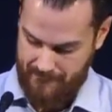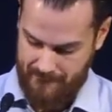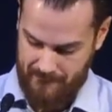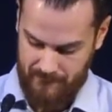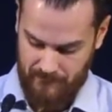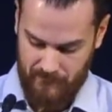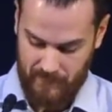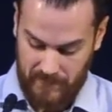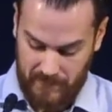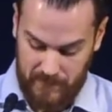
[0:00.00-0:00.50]

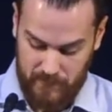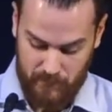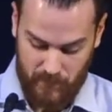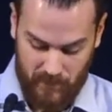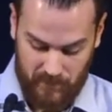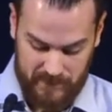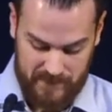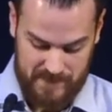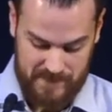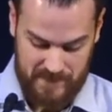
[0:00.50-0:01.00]
And again,
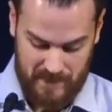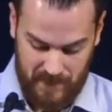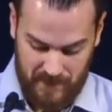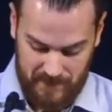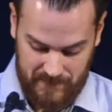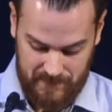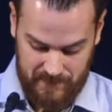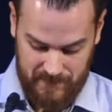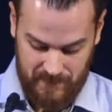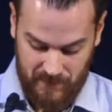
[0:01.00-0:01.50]
Paul is
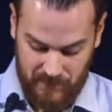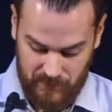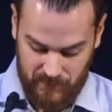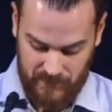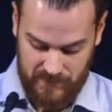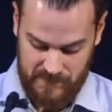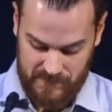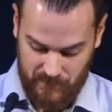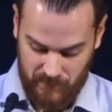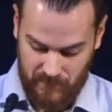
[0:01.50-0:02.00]
not under
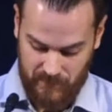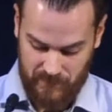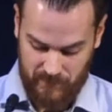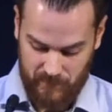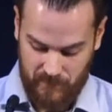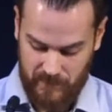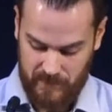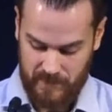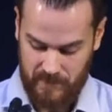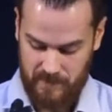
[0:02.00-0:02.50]
his own
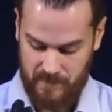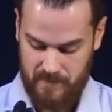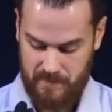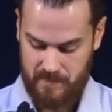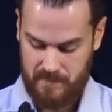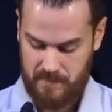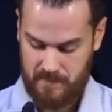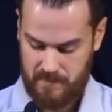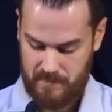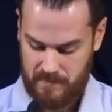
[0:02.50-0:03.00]
authority.
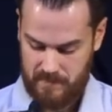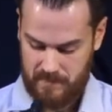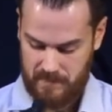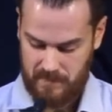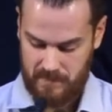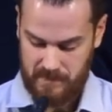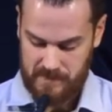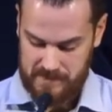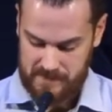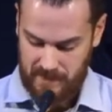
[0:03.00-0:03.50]

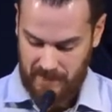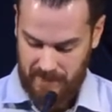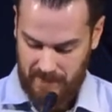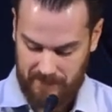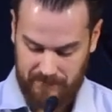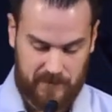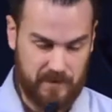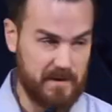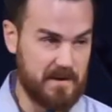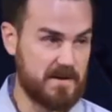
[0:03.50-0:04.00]
He's not
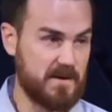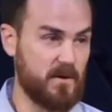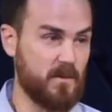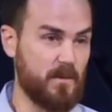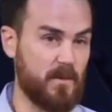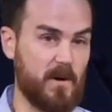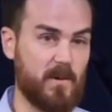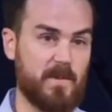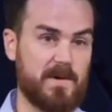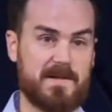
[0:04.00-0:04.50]
after his own
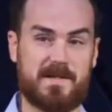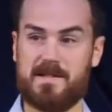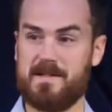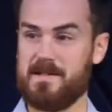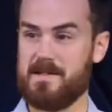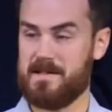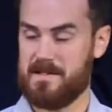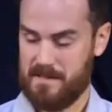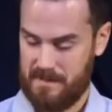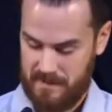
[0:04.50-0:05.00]

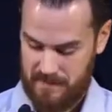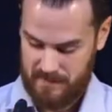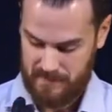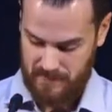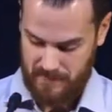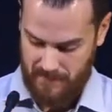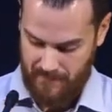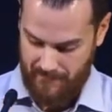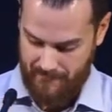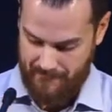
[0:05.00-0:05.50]
purposes.
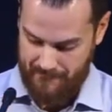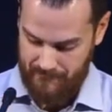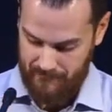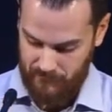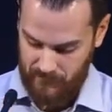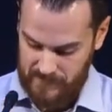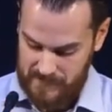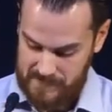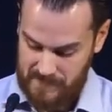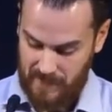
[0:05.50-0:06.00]

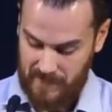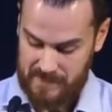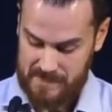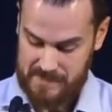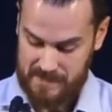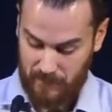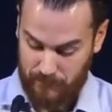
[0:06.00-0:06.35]
He's not self